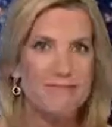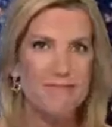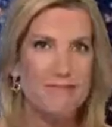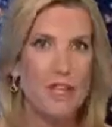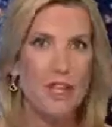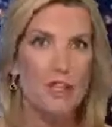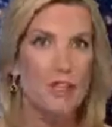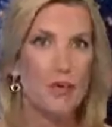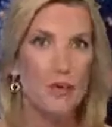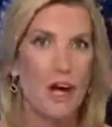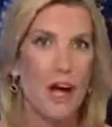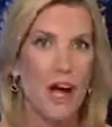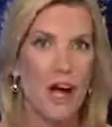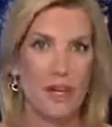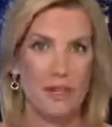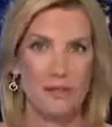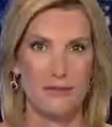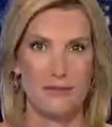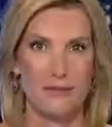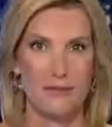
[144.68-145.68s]
Neither do
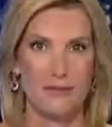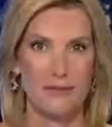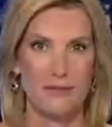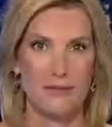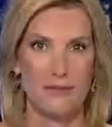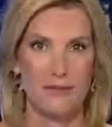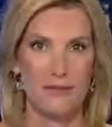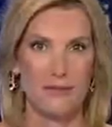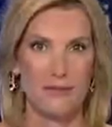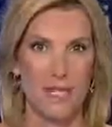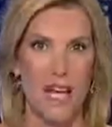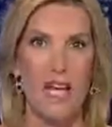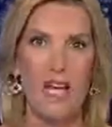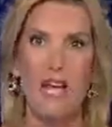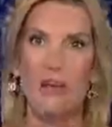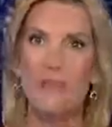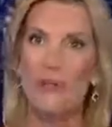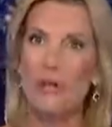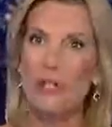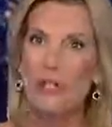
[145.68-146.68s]
I.
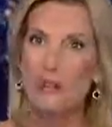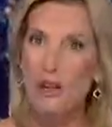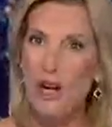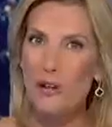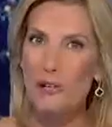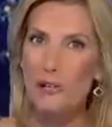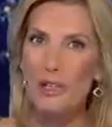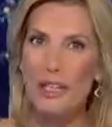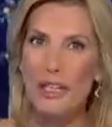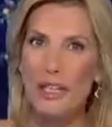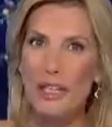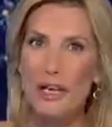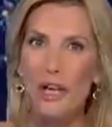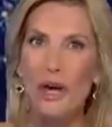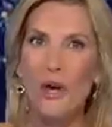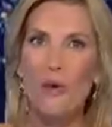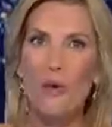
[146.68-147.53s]
And more troubling,